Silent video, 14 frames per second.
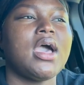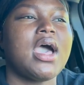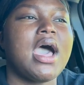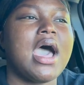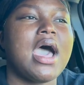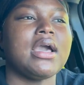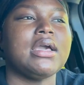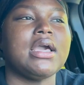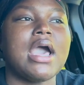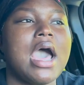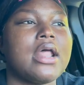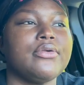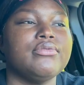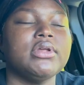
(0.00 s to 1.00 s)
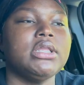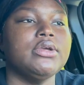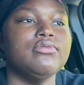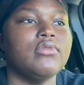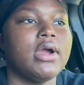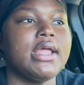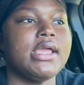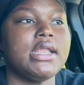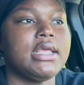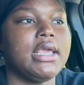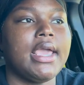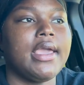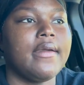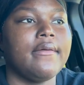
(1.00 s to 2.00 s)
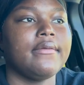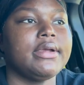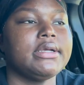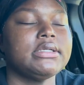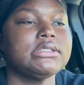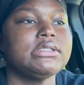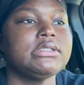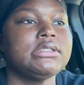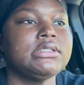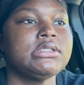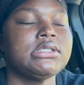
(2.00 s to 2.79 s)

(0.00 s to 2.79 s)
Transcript: i gotta really run any errands